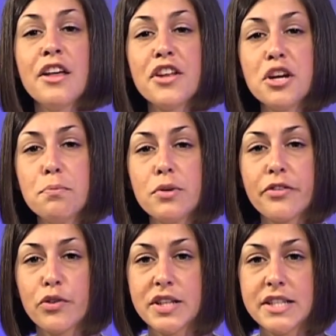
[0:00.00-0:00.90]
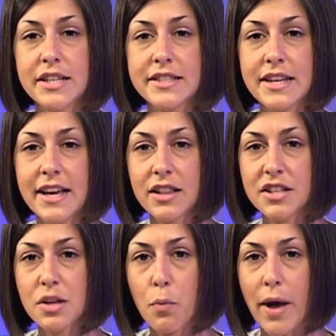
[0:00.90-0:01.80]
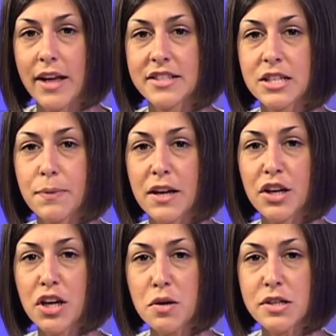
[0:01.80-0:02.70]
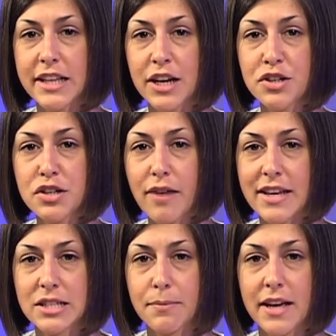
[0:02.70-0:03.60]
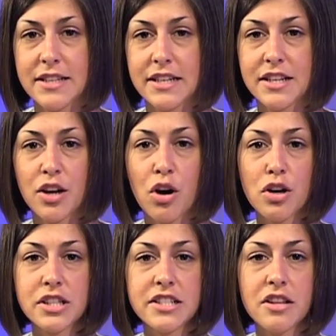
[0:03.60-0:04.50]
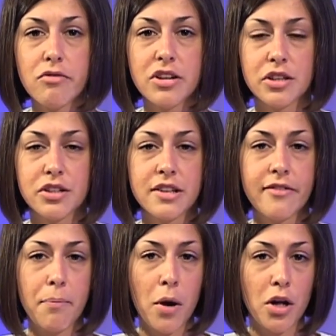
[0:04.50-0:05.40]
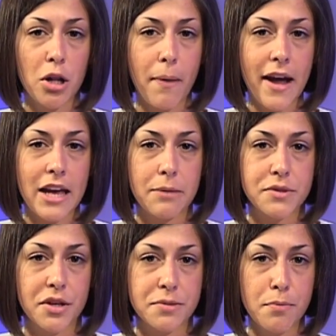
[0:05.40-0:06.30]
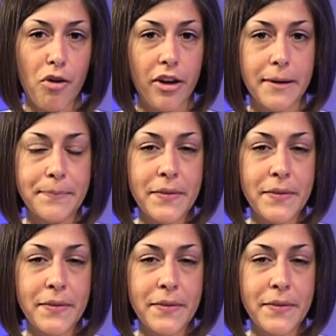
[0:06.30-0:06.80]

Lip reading: The number of Christians in England and Wales has been hugely underestimated, according to the results of a poll by Ipsos MORI.